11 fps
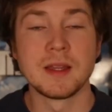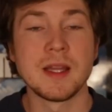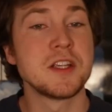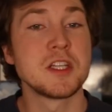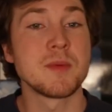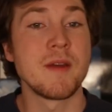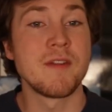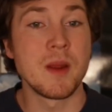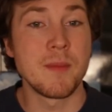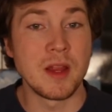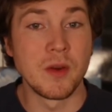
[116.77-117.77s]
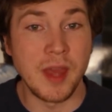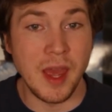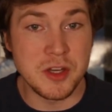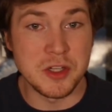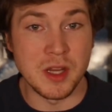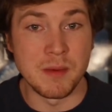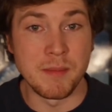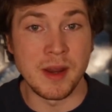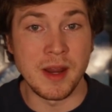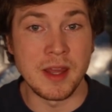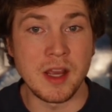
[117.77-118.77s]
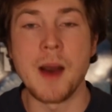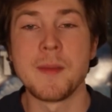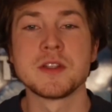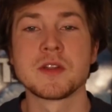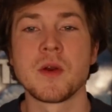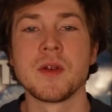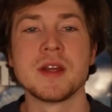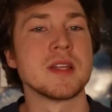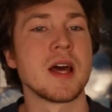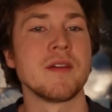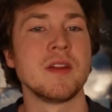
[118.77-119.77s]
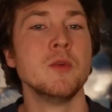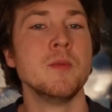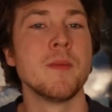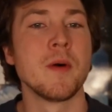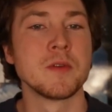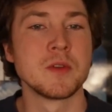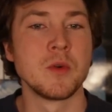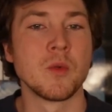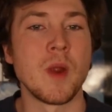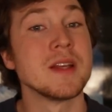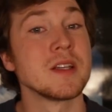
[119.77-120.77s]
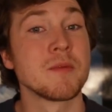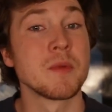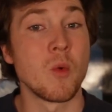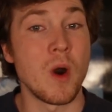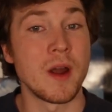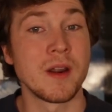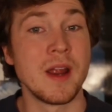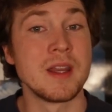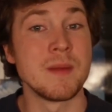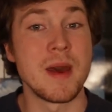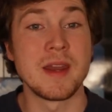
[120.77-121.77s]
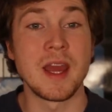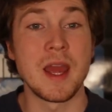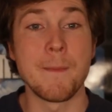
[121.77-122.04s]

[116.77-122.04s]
Legends may vary by location, but a common story is that of an umibozu rising from the water and demanding